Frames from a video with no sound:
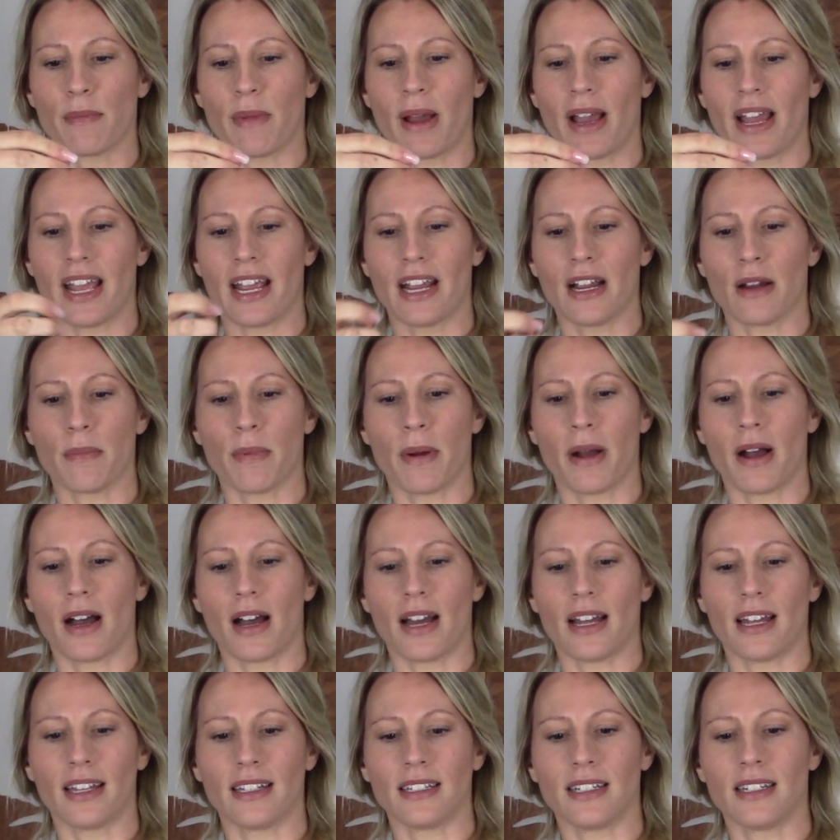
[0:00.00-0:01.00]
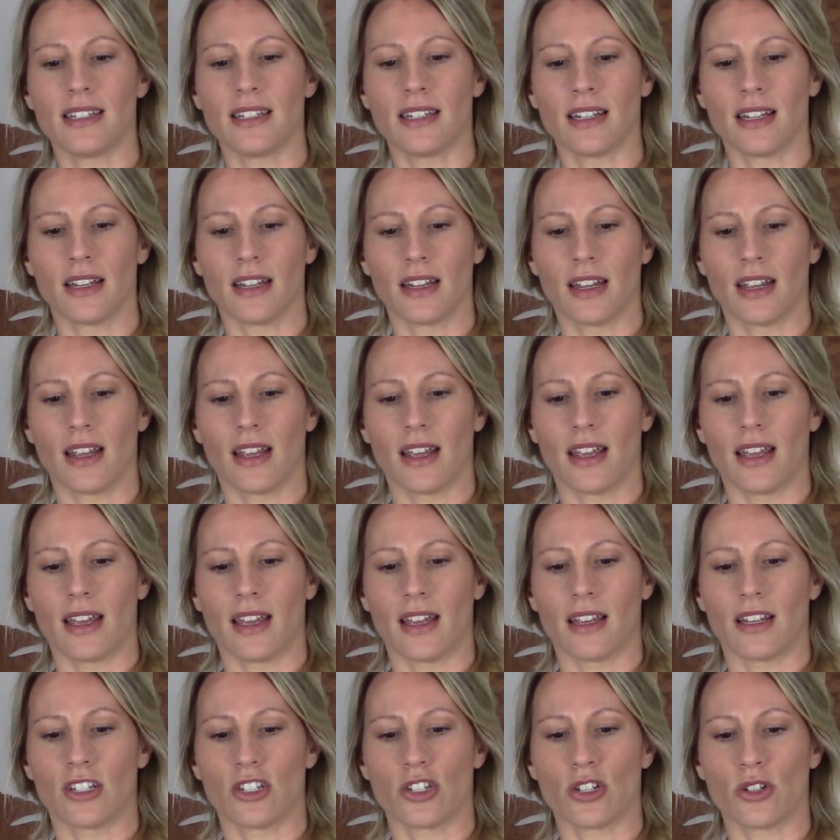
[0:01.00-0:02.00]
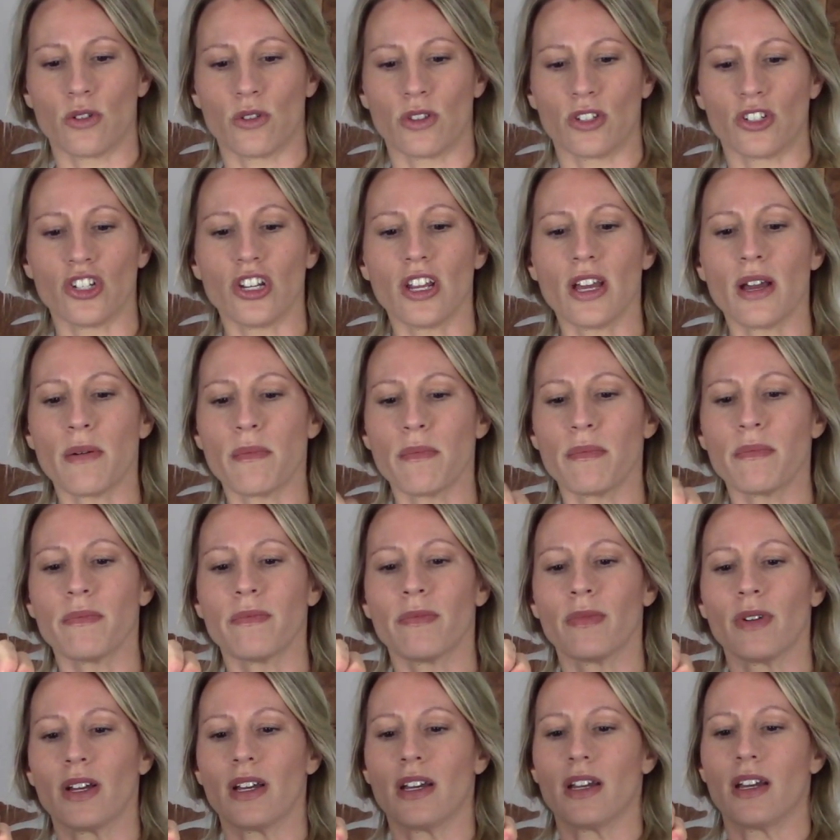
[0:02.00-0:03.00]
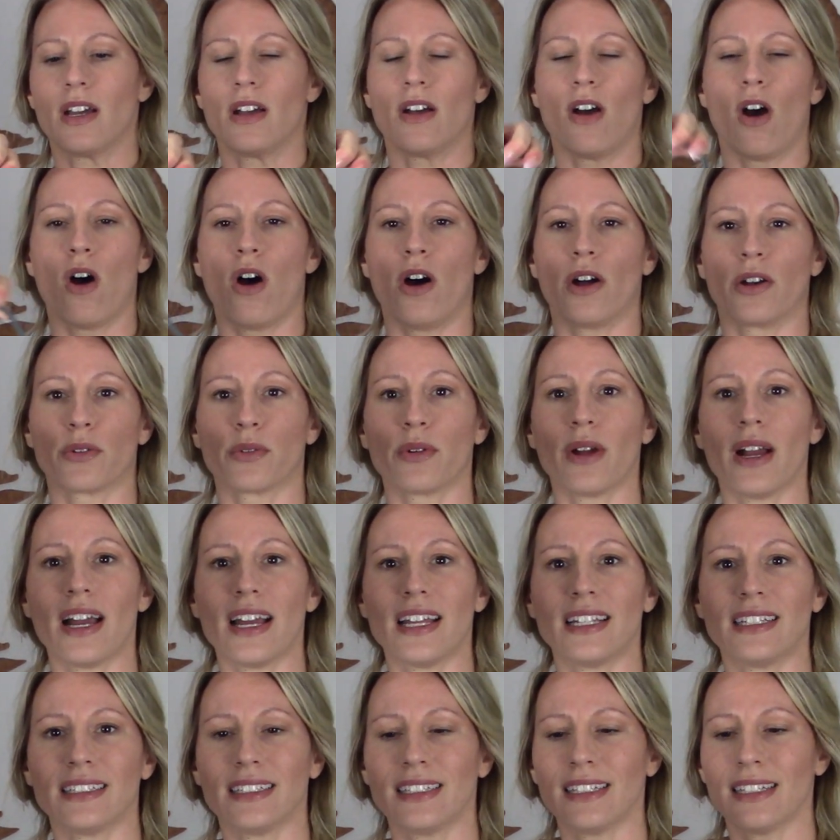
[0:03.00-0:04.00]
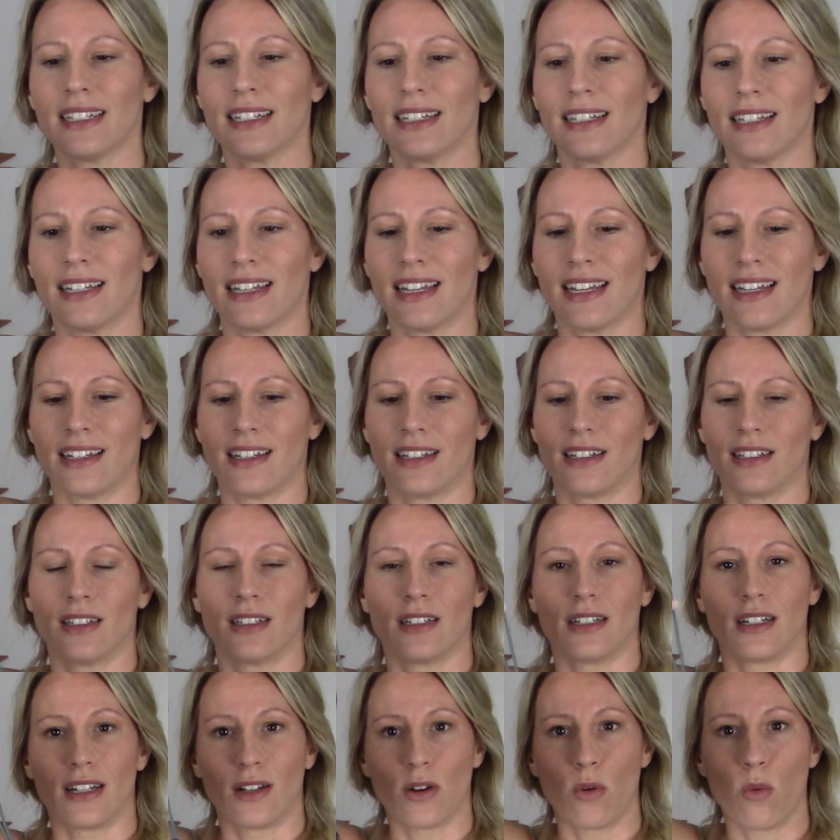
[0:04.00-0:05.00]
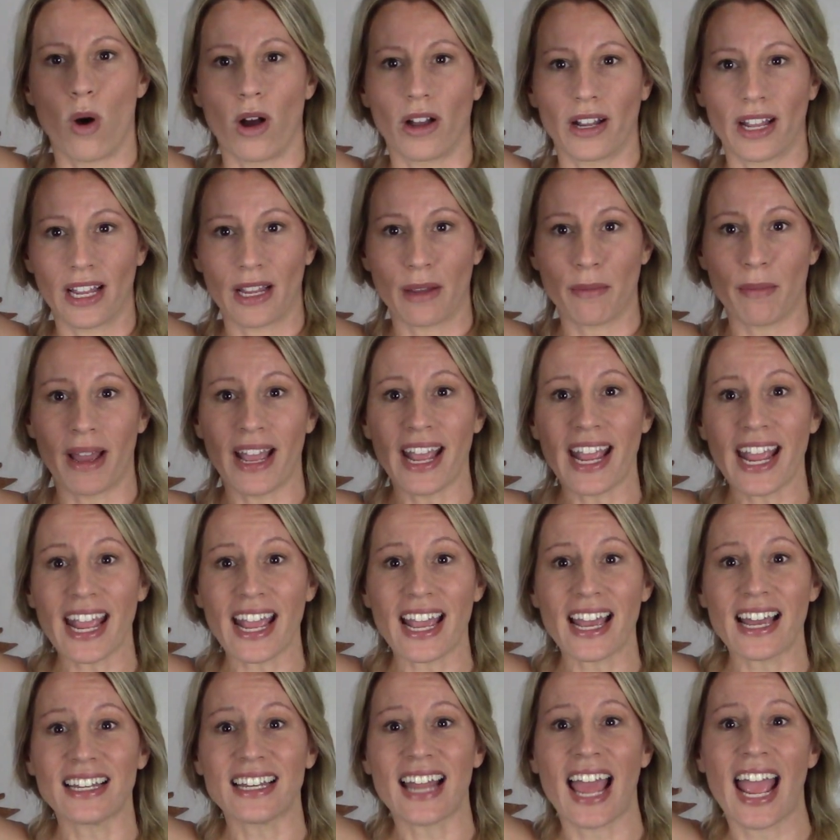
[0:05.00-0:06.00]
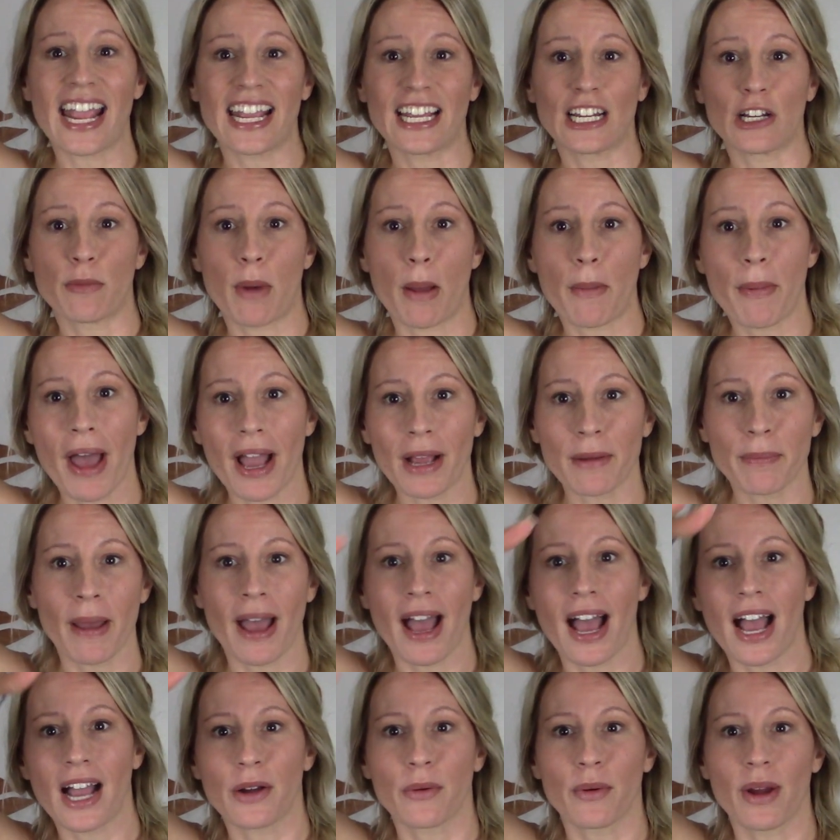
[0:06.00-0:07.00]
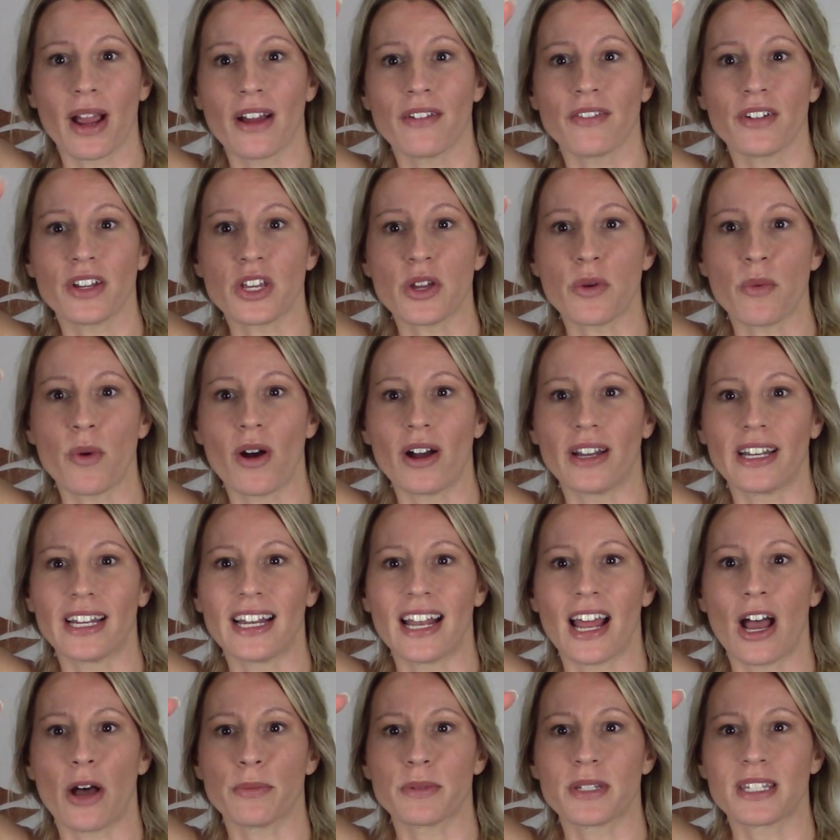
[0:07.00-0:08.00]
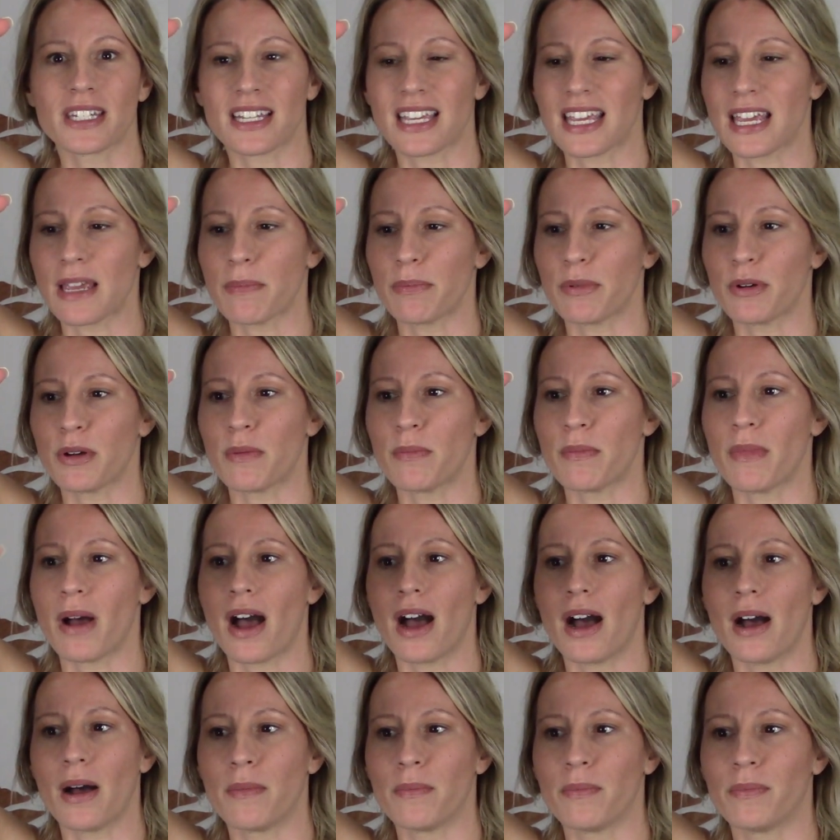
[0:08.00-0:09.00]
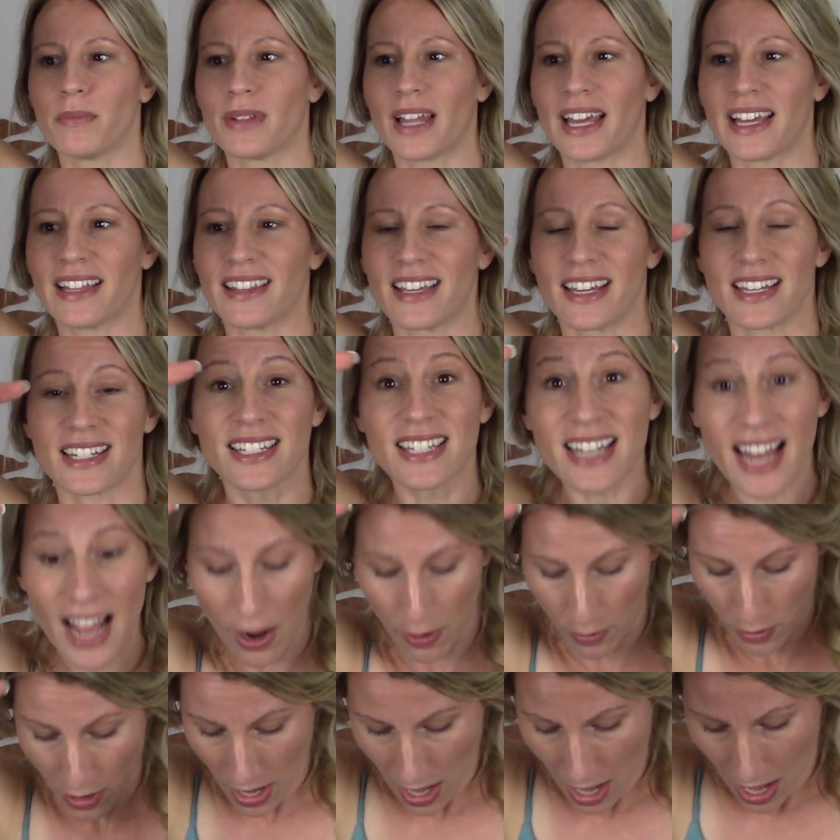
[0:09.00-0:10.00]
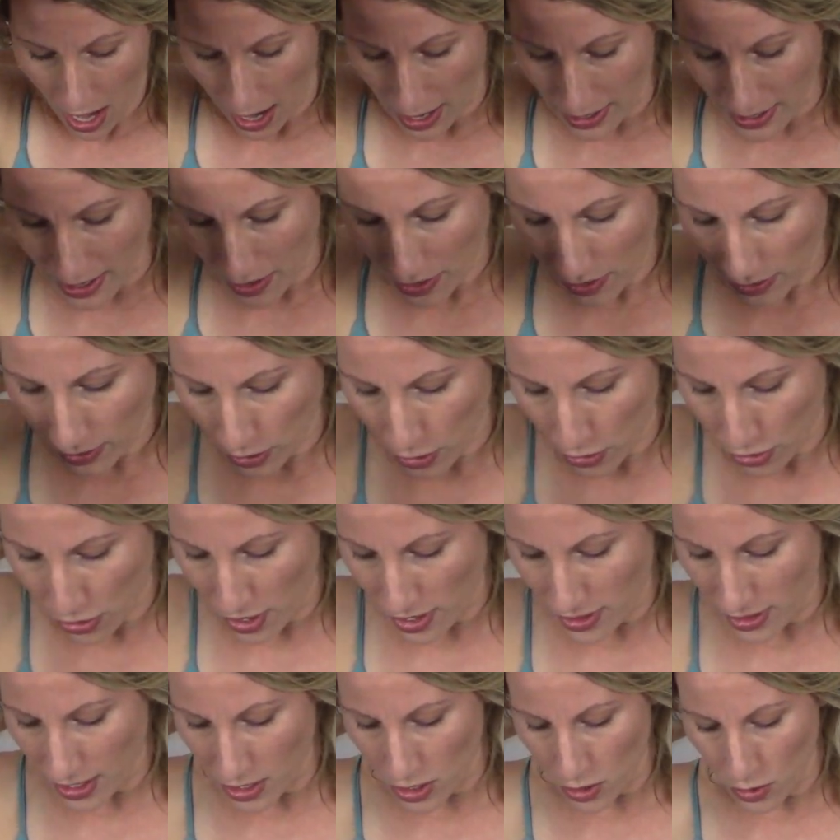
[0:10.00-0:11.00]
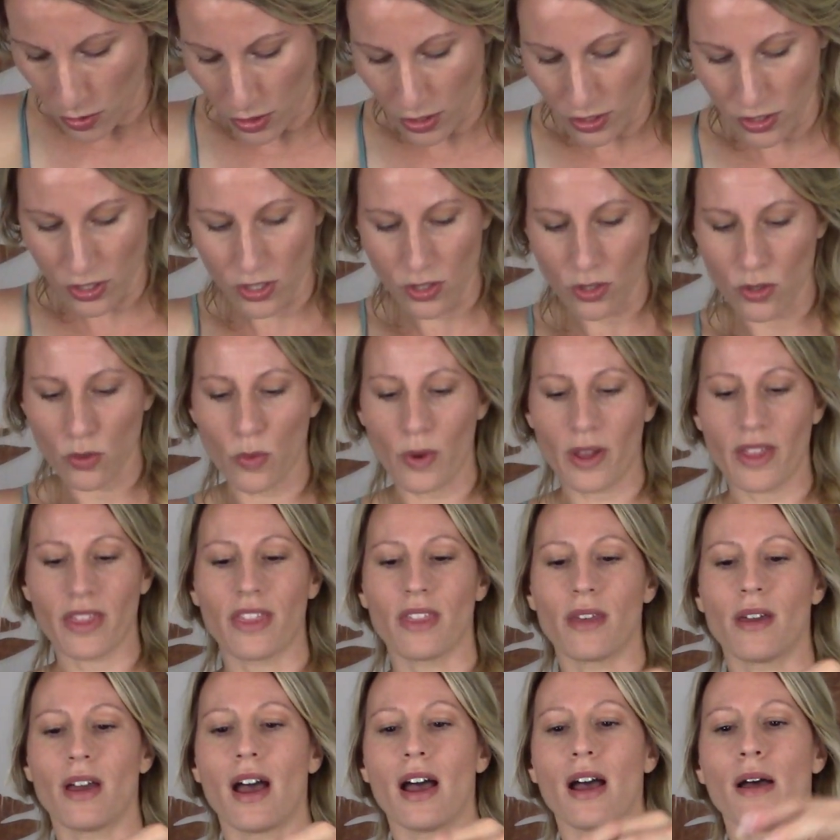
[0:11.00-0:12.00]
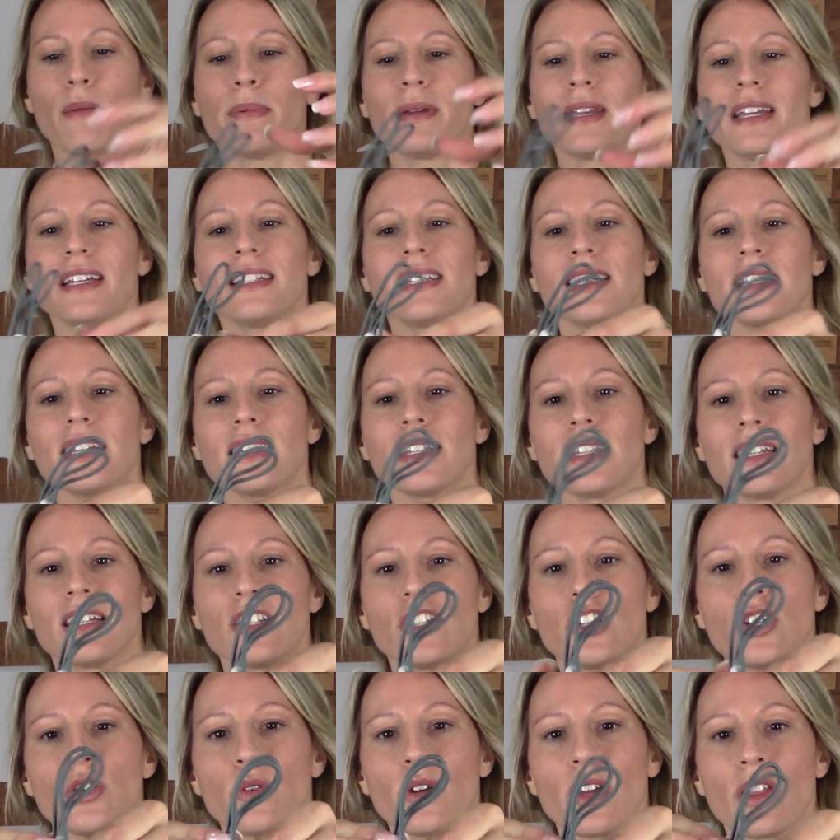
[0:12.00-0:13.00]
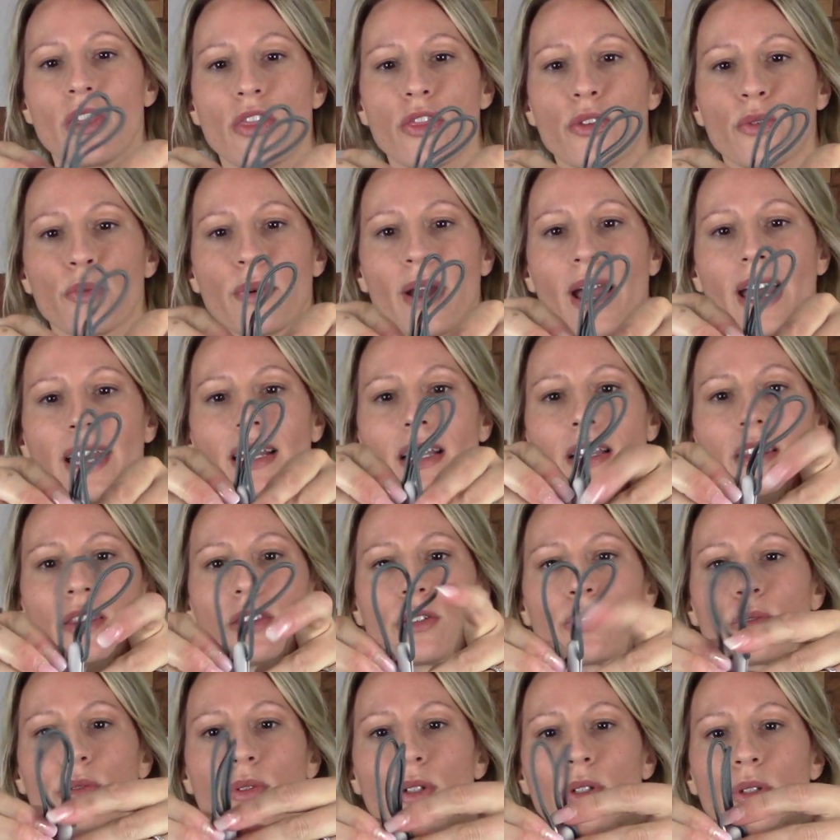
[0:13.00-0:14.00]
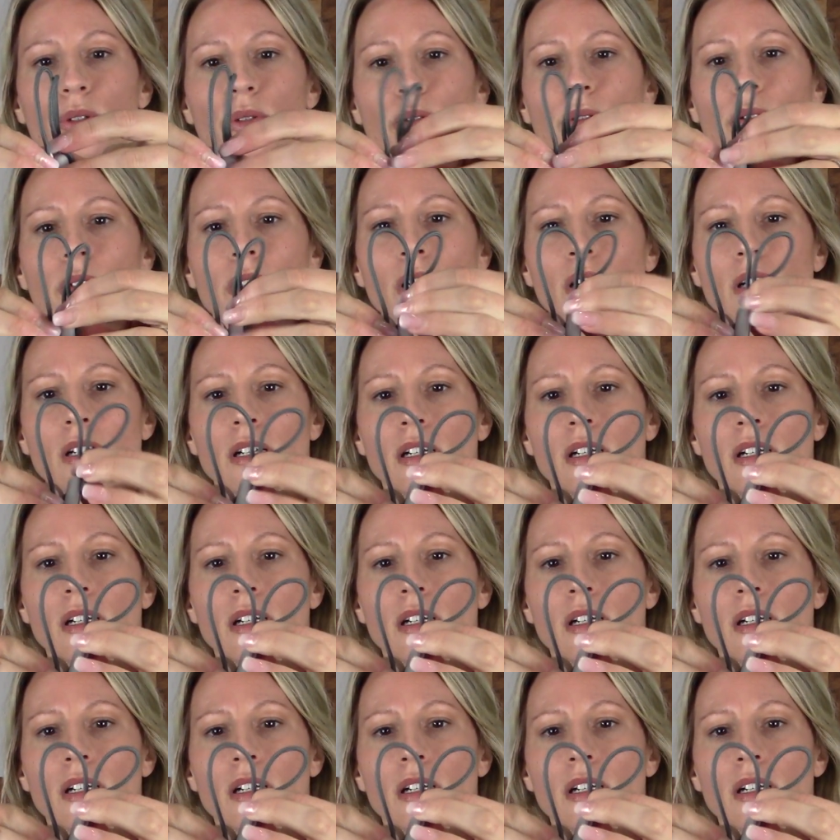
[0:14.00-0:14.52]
my AirPod to the gym, on a run, walking in my hand, hanging on my backpack, wherever you want. It helps to keep them like this. Now, another little thing that you can do with the pieces is you can thread it through